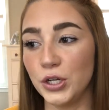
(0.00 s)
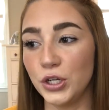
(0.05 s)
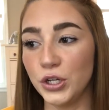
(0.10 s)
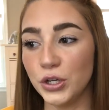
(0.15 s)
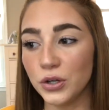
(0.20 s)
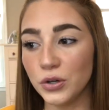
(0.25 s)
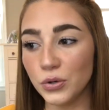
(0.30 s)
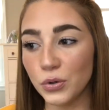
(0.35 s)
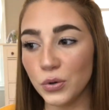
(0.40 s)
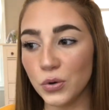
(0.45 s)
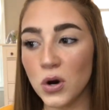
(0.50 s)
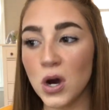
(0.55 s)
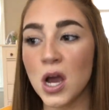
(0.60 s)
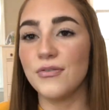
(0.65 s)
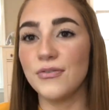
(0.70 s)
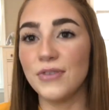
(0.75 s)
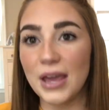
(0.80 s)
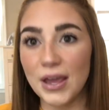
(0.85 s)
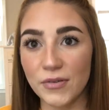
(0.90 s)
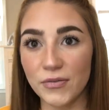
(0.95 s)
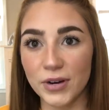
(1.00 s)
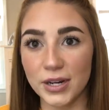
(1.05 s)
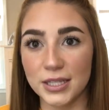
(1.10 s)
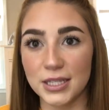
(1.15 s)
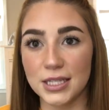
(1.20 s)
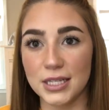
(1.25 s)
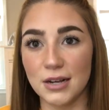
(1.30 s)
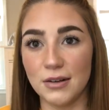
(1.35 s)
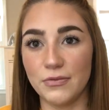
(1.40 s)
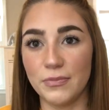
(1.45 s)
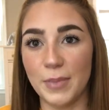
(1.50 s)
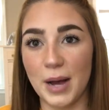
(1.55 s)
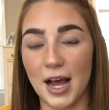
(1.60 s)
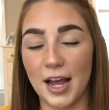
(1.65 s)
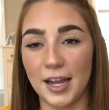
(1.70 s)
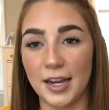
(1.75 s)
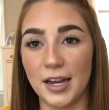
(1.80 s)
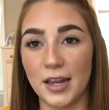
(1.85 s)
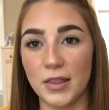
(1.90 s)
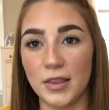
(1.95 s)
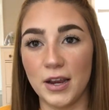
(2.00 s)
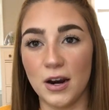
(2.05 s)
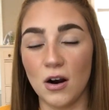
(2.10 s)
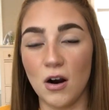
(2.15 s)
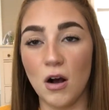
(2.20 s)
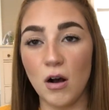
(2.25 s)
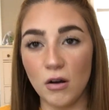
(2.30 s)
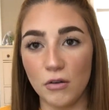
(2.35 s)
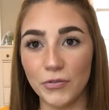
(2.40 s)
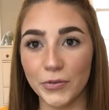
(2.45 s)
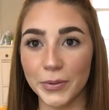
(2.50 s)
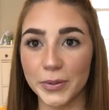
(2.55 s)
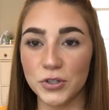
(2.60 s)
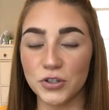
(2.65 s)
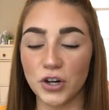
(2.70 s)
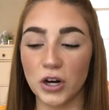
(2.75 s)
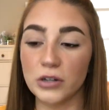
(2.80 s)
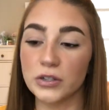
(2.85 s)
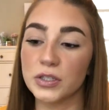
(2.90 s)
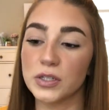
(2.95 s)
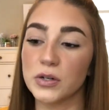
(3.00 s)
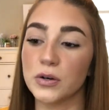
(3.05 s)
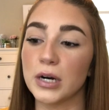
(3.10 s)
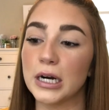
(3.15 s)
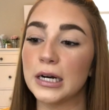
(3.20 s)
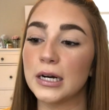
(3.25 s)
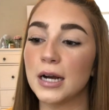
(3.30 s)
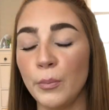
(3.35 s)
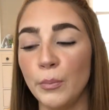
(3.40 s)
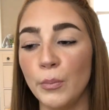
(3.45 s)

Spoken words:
new favorites of mine, and they're all from the drugstore.